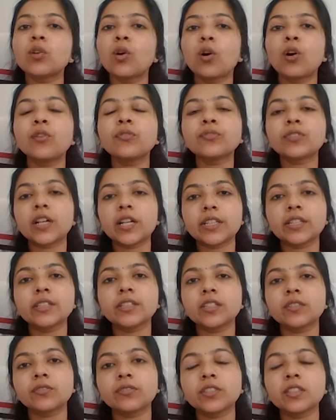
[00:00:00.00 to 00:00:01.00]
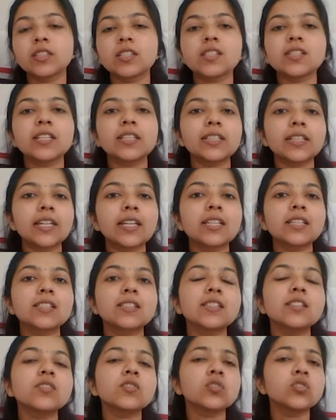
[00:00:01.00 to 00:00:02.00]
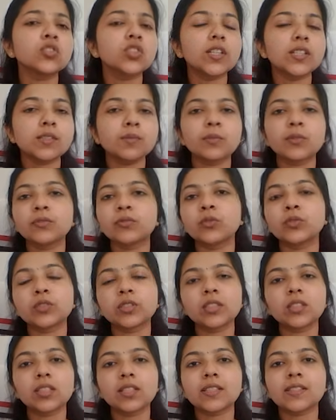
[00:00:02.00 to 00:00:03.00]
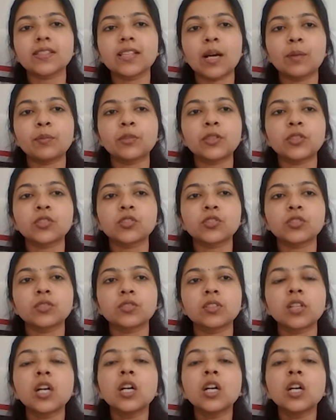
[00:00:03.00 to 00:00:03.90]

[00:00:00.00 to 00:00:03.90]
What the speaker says: of current affairs that exist just before the examination.